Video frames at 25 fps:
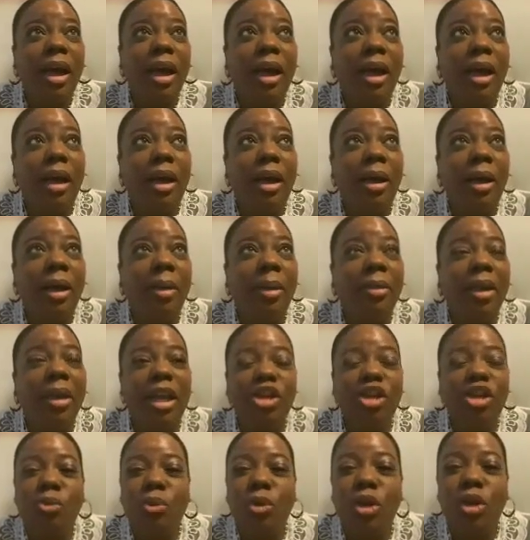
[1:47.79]
and
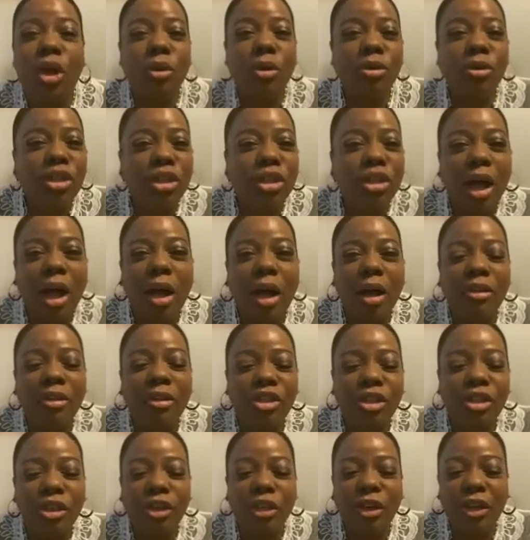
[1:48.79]
you will go to the
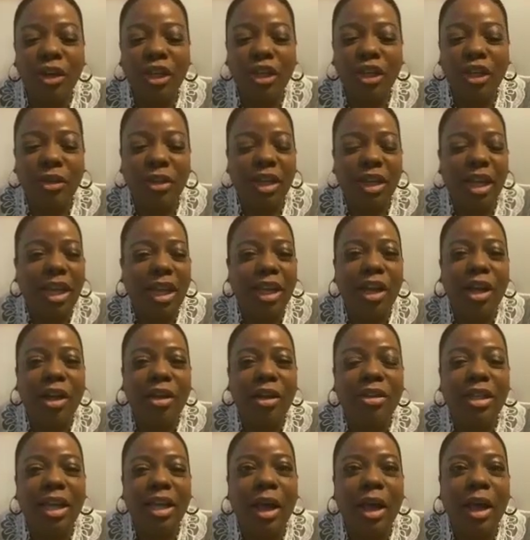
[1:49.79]
altar, you lay it
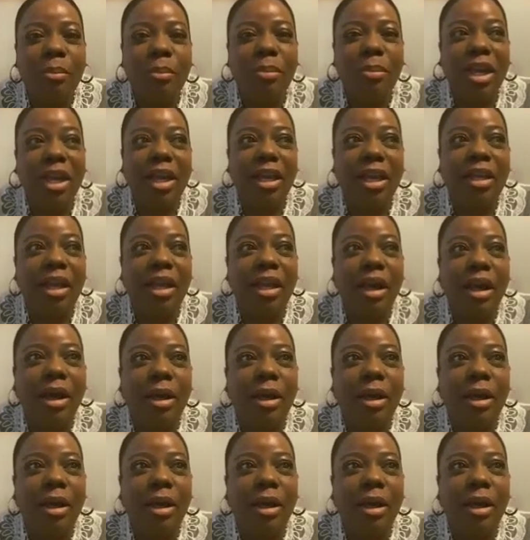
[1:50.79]
all down, but